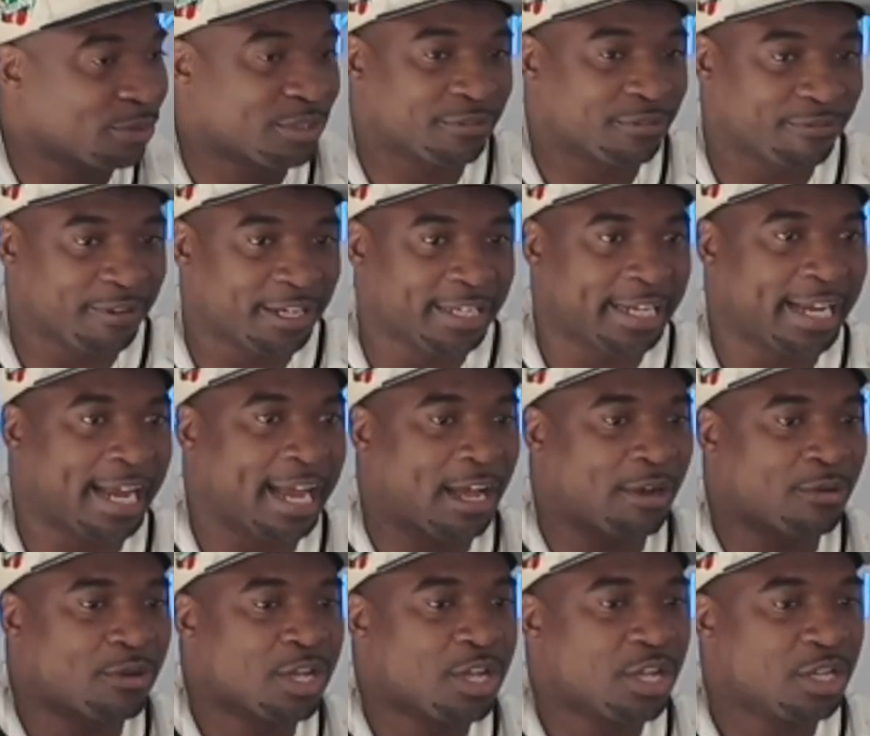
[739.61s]
So it's funny
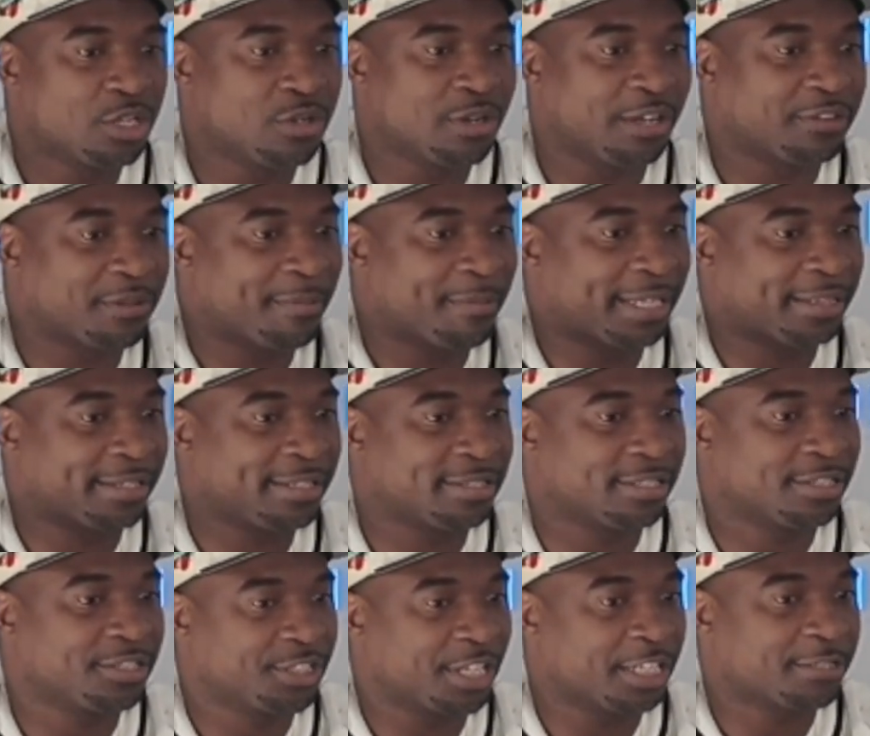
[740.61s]
how you have to make
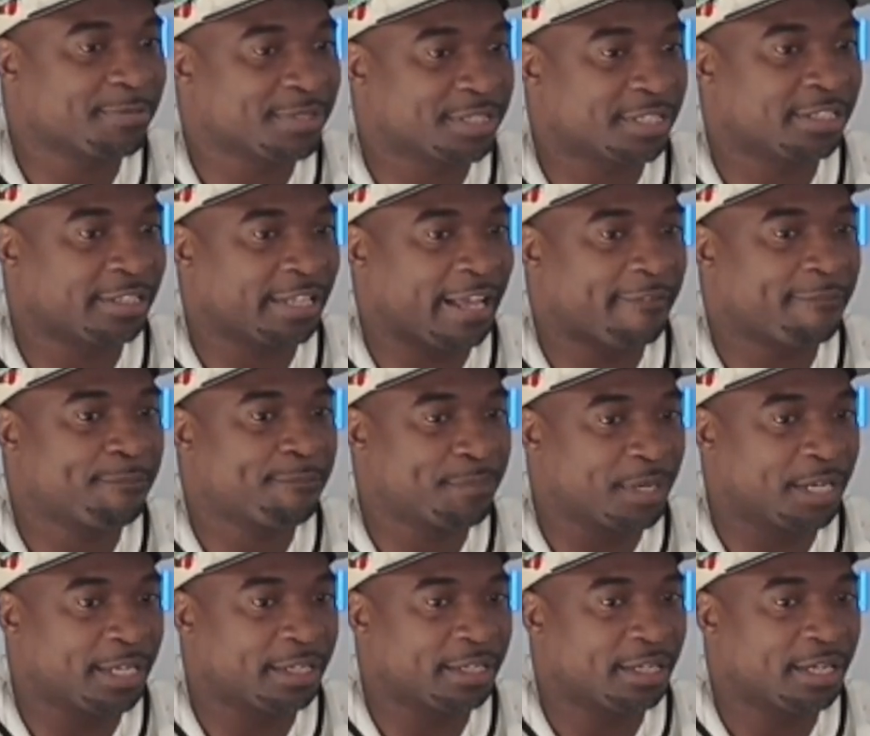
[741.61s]
these adjustments in life,
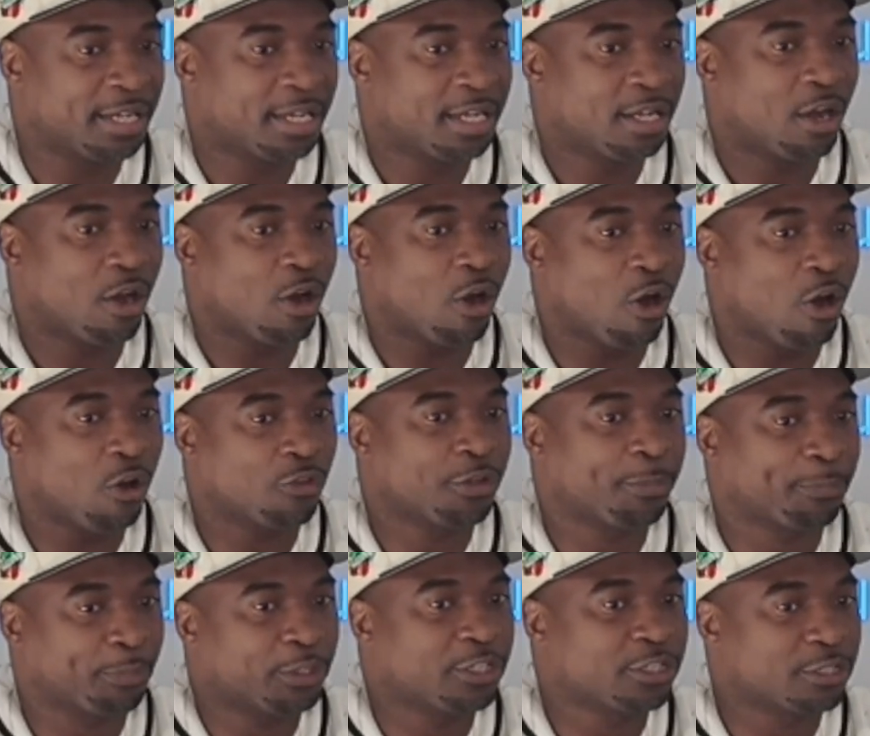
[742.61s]
but all
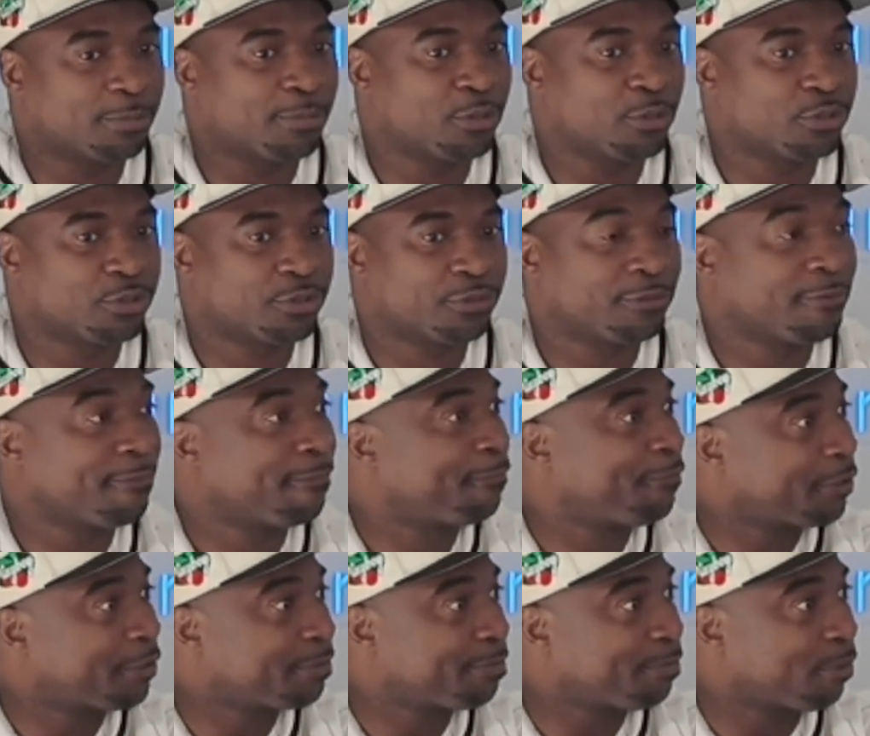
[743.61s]
the principles from
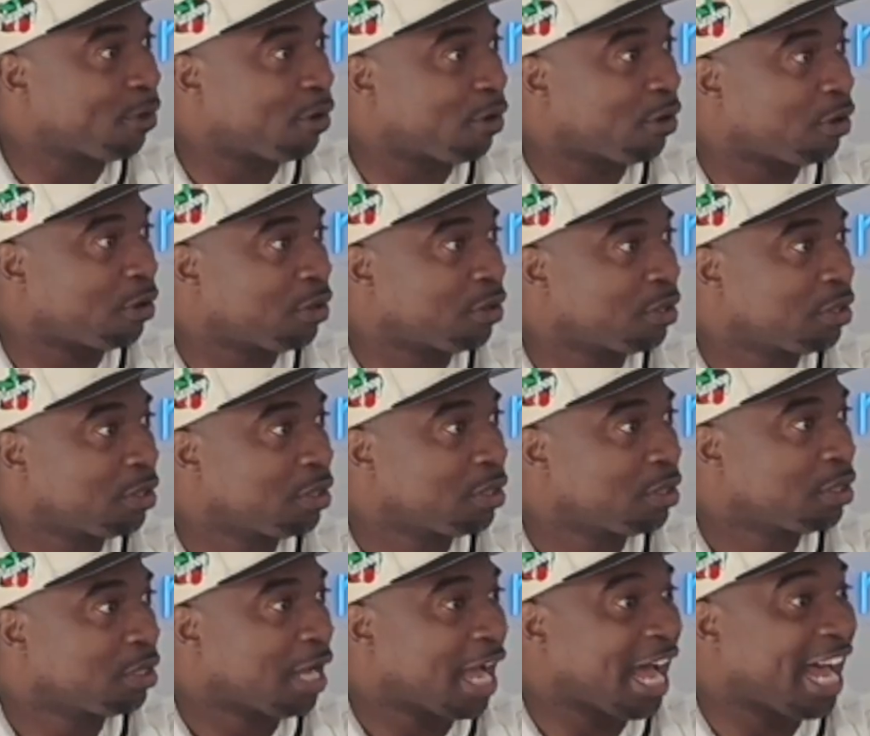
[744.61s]
football
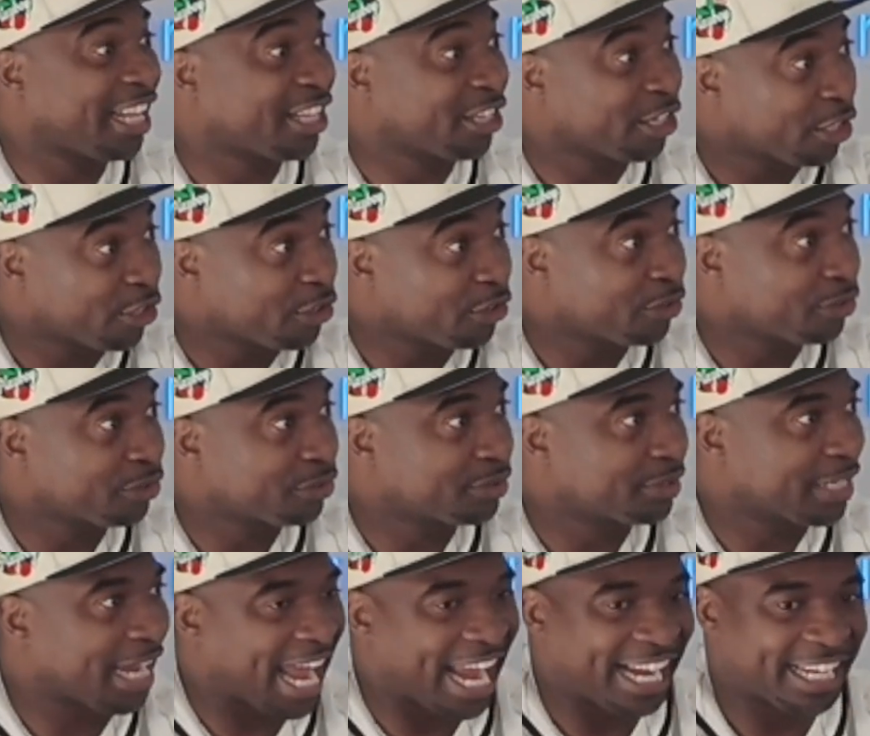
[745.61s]
I
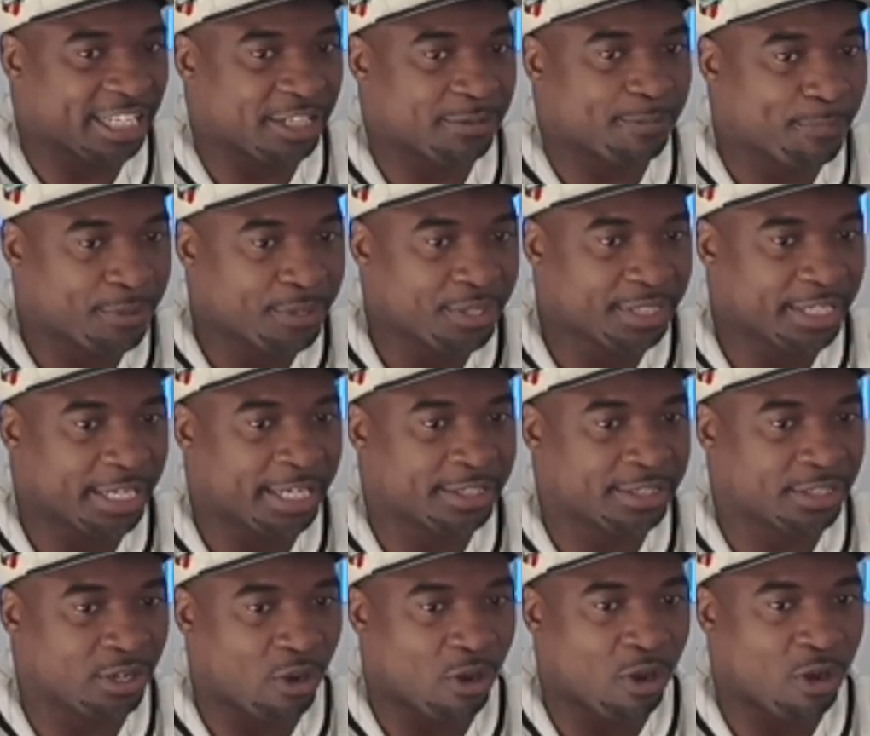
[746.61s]
learned I can put
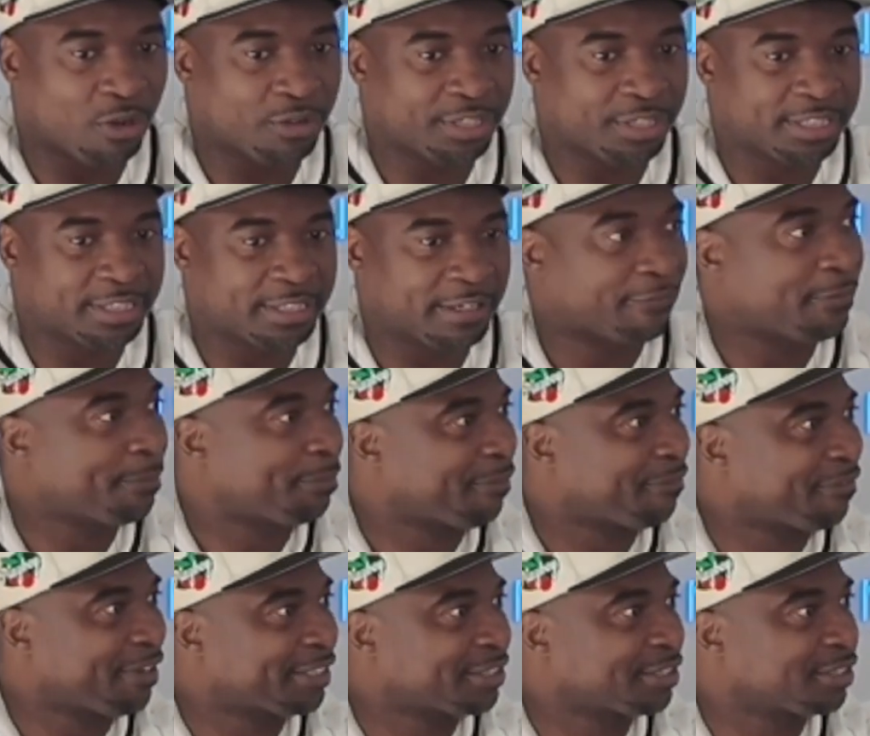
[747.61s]
into all these different
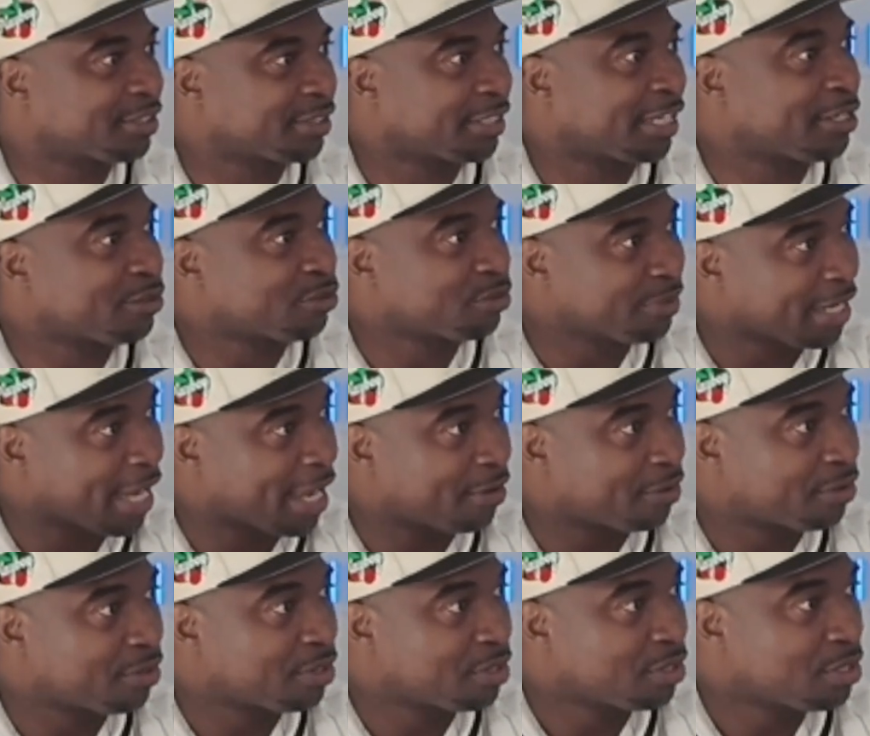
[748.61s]
professions that I do now.